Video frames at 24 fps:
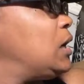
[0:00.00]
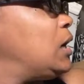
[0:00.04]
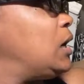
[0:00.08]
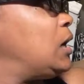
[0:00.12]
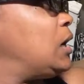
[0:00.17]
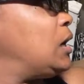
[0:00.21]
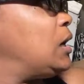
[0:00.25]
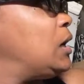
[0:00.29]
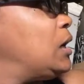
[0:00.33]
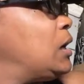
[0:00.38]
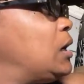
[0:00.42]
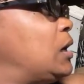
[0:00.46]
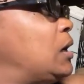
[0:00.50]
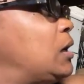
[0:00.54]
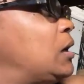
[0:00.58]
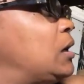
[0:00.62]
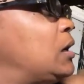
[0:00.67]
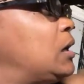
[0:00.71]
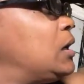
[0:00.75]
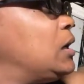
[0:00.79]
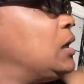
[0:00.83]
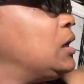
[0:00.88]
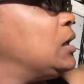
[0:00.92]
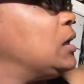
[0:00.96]

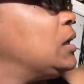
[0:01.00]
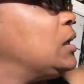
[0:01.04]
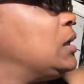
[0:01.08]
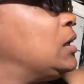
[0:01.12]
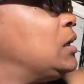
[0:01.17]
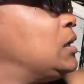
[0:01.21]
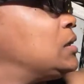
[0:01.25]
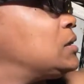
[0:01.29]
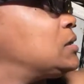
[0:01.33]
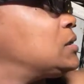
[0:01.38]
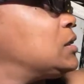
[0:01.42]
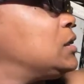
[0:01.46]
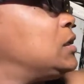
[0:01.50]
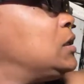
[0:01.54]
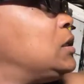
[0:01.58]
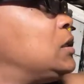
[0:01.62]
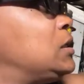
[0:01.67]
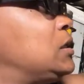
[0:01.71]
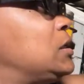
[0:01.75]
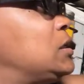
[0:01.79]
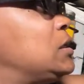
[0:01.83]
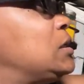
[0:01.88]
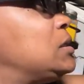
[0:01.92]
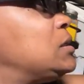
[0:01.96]
Uh, it
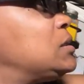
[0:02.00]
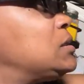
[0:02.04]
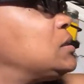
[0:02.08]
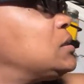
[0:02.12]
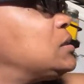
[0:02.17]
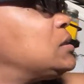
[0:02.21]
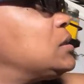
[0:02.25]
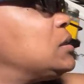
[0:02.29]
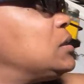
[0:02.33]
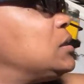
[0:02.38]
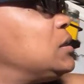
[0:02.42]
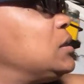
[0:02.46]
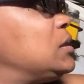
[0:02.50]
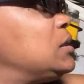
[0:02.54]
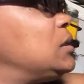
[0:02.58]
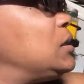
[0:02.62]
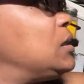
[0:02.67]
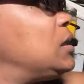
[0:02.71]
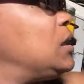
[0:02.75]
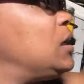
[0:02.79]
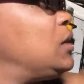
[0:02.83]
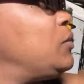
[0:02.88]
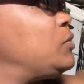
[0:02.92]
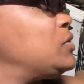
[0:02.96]
is
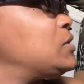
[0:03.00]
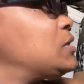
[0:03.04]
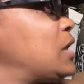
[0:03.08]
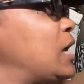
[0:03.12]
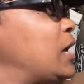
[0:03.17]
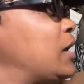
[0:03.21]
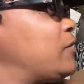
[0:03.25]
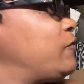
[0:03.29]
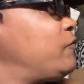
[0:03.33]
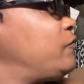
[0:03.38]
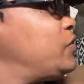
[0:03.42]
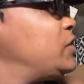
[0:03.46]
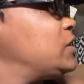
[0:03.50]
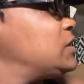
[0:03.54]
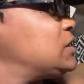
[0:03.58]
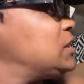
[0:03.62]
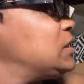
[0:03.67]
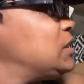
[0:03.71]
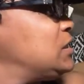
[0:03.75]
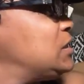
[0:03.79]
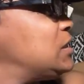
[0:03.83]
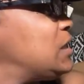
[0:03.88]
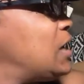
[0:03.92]
it was like fifteen